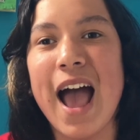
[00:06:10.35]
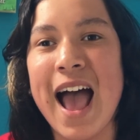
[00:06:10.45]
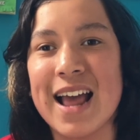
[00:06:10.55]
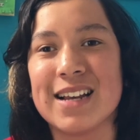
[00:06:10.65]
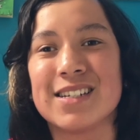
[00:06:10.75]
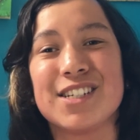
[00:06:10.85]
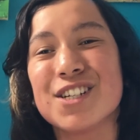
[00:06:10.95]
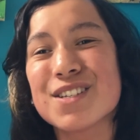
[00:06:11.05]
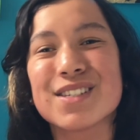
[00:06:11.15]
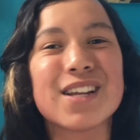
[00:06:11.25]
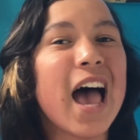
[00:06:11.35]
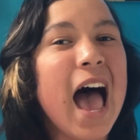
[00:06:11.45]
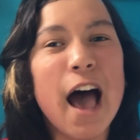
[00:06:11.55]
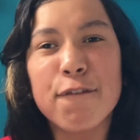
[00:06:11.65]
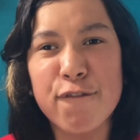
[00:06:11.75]
And just
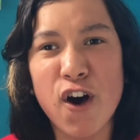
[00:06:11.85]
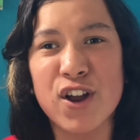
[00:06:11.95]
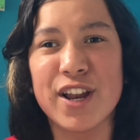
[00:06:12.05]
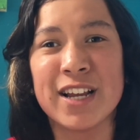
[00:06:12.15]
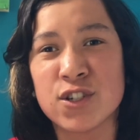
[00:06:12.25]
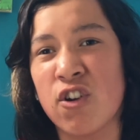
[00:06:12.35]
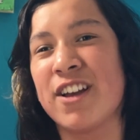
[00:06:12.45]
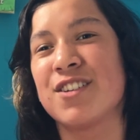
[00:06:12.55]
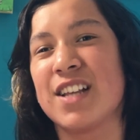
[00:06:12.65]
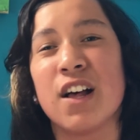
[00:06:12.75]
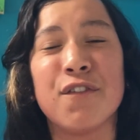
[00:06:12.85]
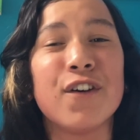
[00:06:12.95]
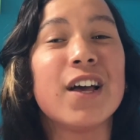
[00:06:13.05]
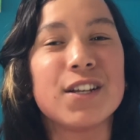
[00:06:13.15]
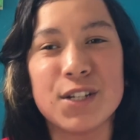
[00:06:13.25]
have fun, enjoy yourself,
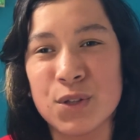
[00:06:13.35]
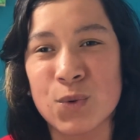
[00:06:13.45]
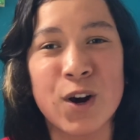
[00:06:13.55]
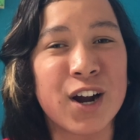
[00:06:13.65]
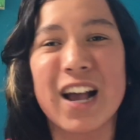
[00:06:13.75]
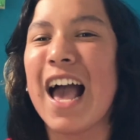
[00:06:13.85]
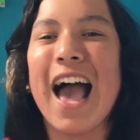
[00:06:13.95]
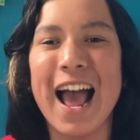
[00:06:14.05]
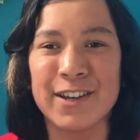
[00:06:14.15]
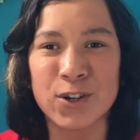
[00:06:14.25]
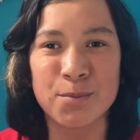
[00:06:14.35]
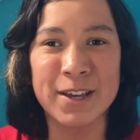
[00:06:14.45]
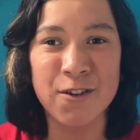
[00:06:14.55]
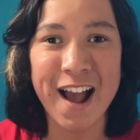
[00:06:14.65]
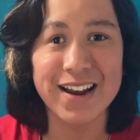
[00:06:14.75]
do the work, and you'll be
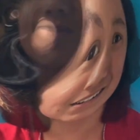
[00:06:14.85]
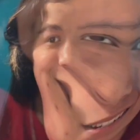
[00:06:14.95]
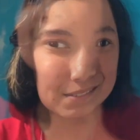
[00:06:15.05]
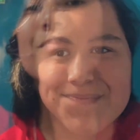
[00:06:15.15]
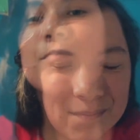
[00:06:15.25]
grand.